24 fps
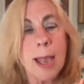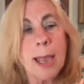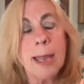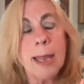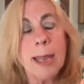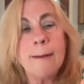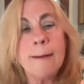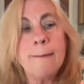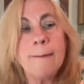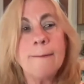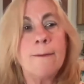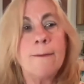
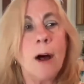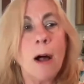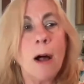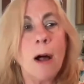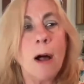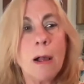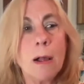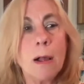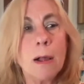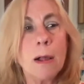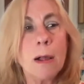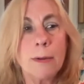
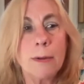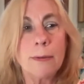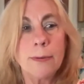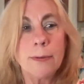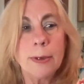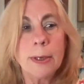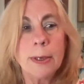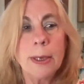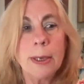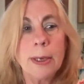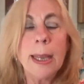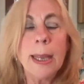involve
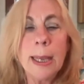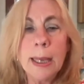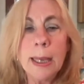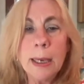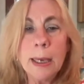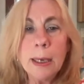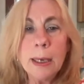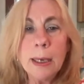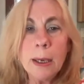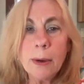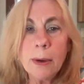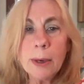
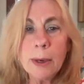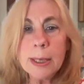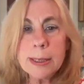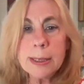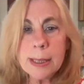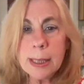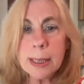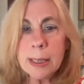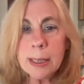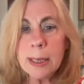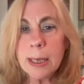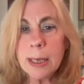
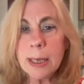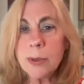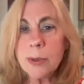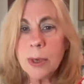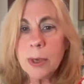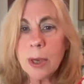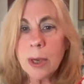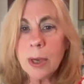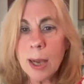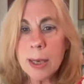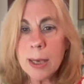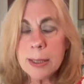increasing
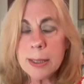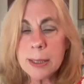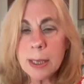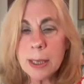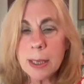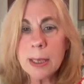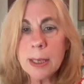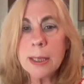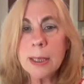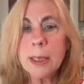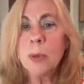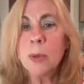nitric
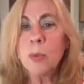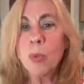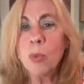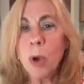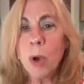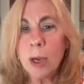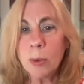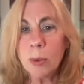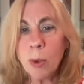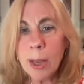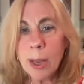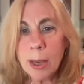oxide in
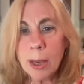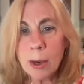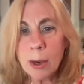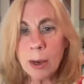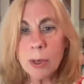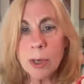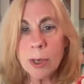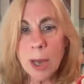one way or